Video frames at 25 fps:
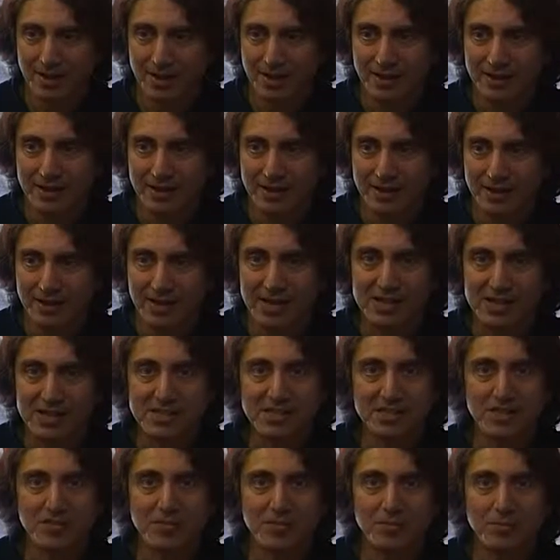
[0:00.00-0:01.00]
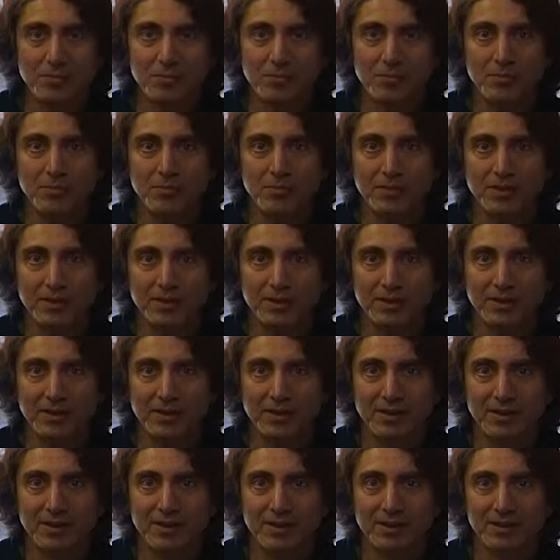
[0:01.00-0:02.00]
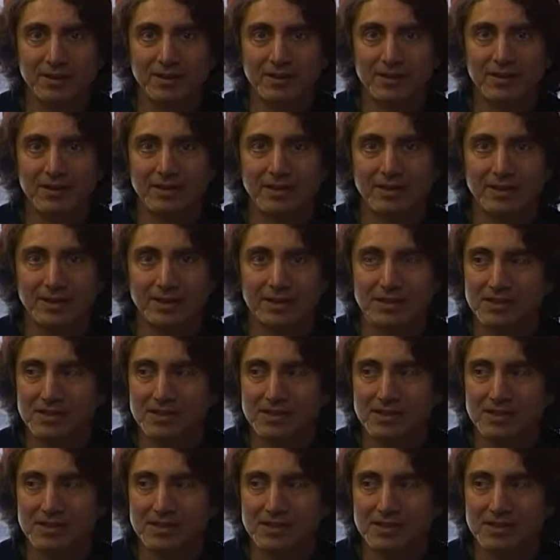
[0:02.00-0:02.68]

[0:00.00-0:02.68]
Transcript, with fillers: well, that's even, Sarah was selected, not elected.